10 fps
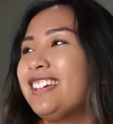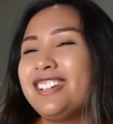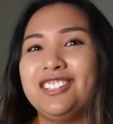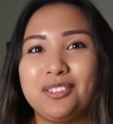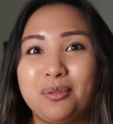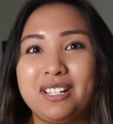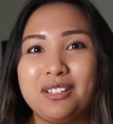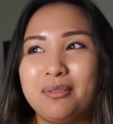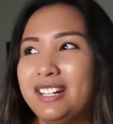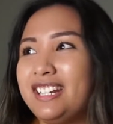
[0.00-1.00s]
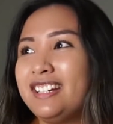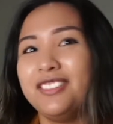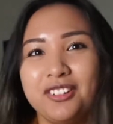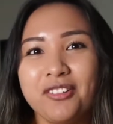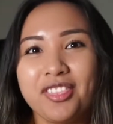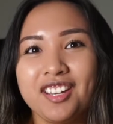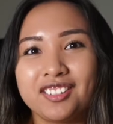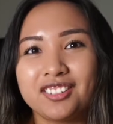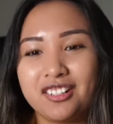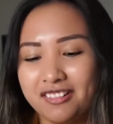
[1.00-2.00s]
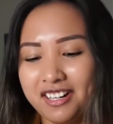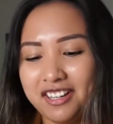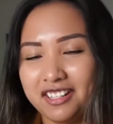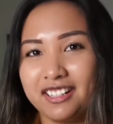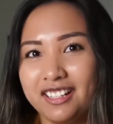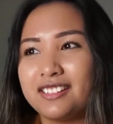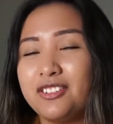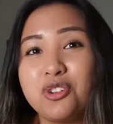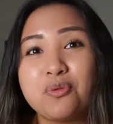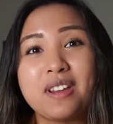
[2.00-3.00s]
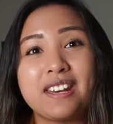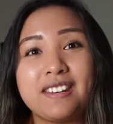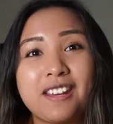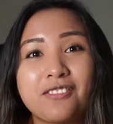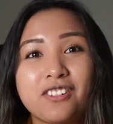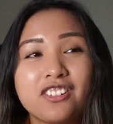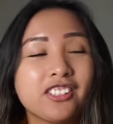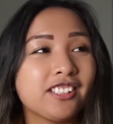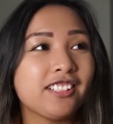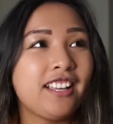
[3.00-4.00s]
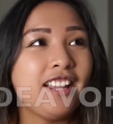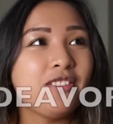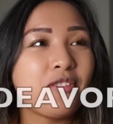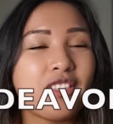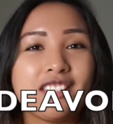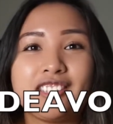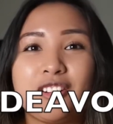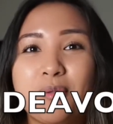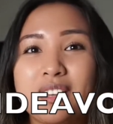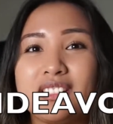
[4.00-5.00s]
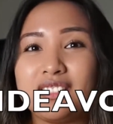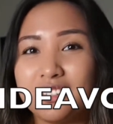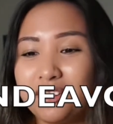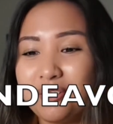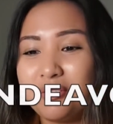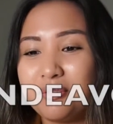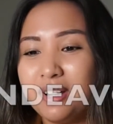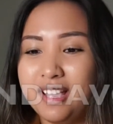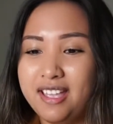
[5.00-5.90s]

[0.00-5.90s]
It's 2020. New things are going on, new endeavors, and new things that I want to do.